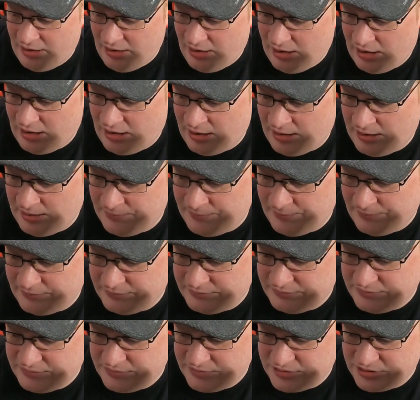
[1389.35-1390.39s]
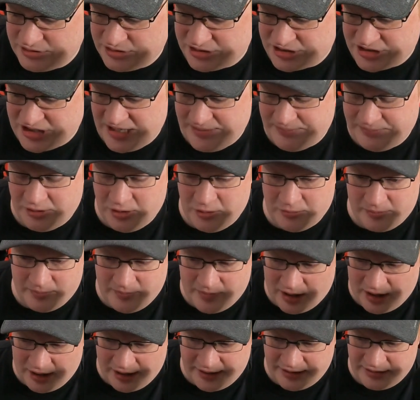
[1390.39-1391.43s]
Um, just keep an open
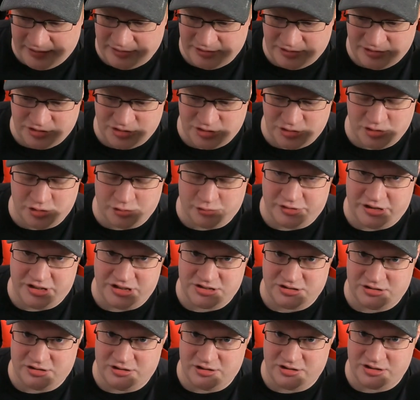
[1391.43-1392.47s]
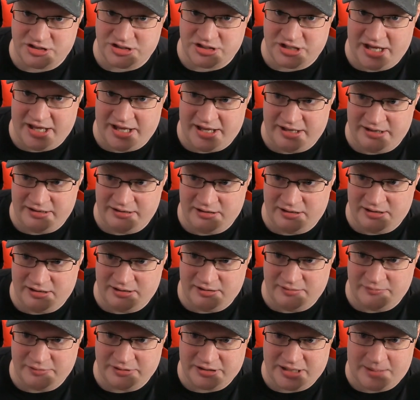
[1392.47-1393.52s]
mind, do the research, and uh,
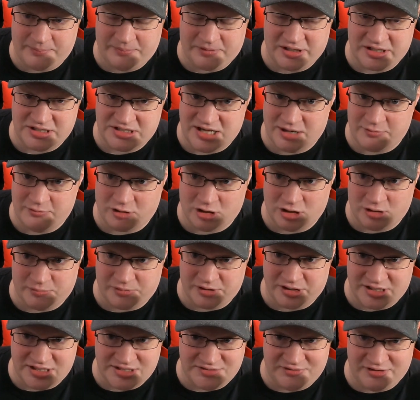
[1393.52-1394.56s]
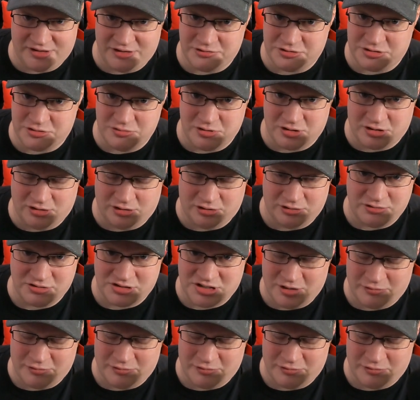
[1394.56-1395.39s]
with that being said, we're going to bring this video to a close.